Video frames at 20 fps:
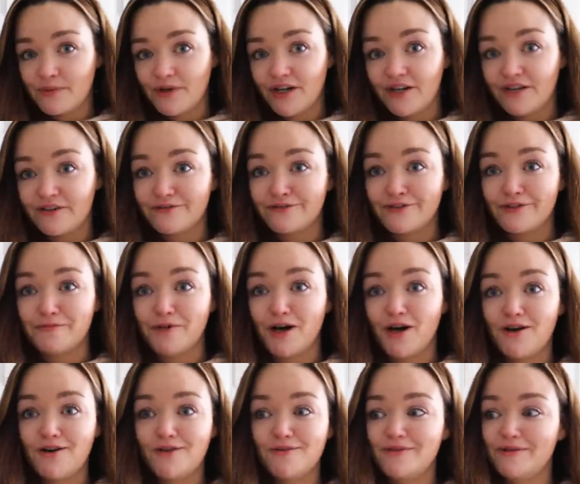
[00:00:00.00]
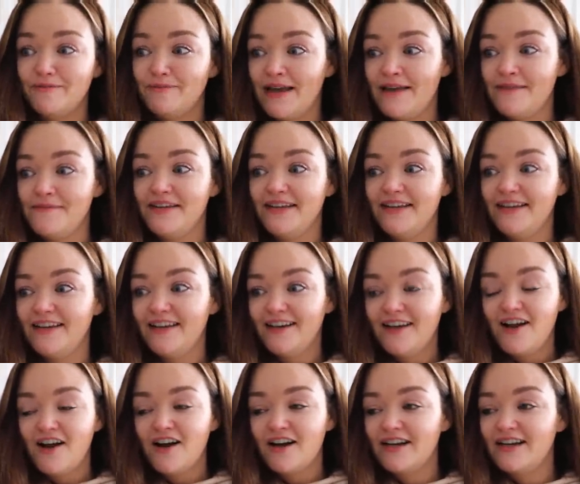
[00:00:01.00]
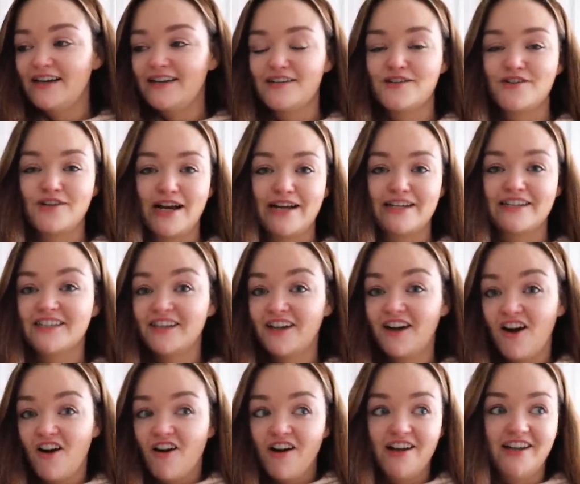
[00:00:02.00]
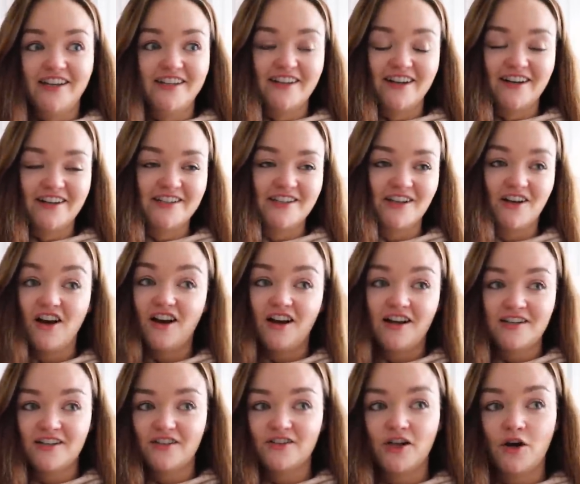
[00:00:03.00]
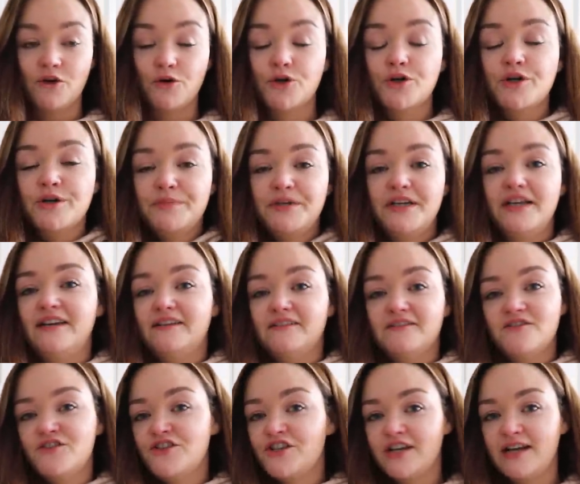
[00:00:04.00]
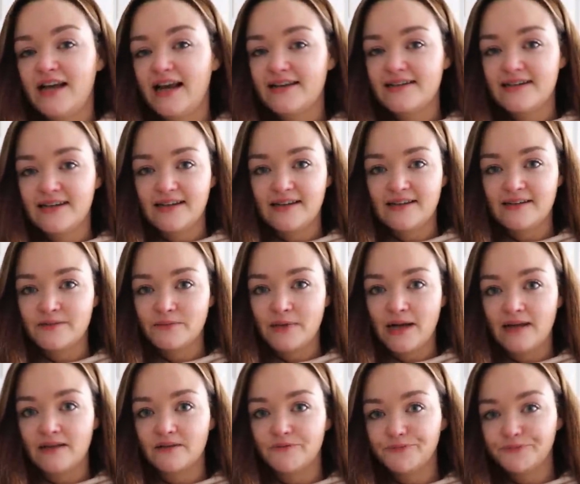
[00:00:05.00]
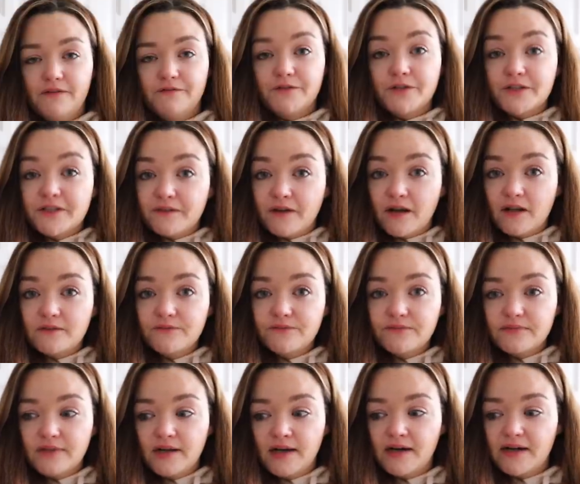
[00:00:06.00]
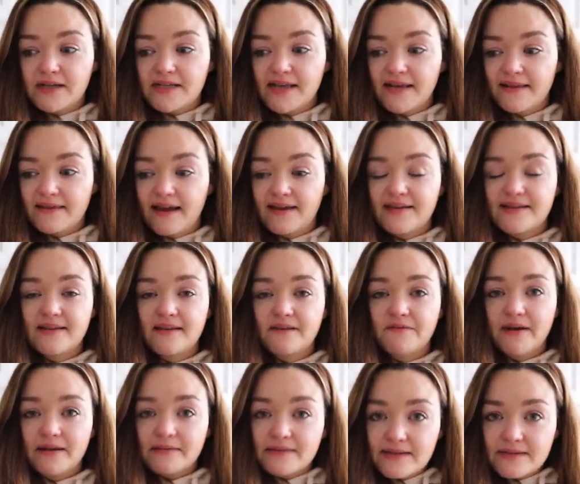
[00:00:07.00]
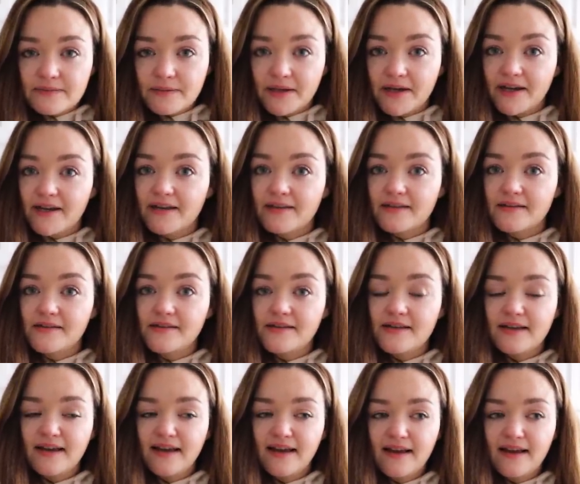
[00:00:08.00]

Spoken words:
working from home. Maybe it stressed her. I don't know. Could have been genetic as well. First of all, I'm gonna say thanks in advance because